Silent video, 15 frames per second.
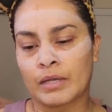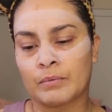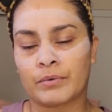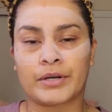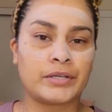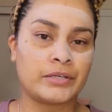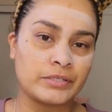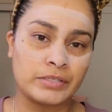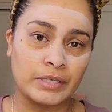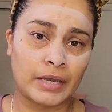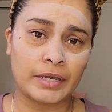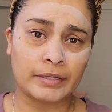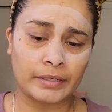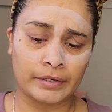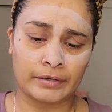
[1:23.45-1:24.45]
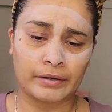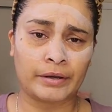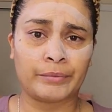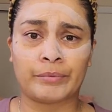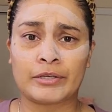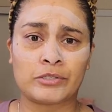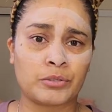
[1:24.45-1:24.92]
Where you're saying like,
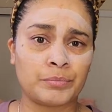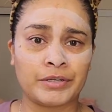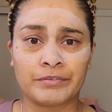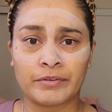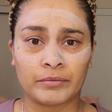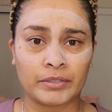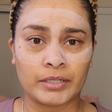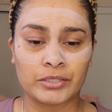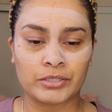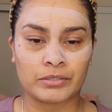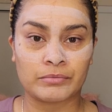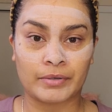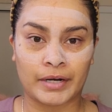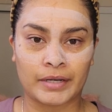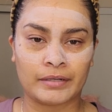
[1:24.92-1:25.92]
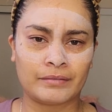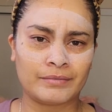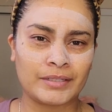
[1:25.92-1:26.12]
why so many foundations, right?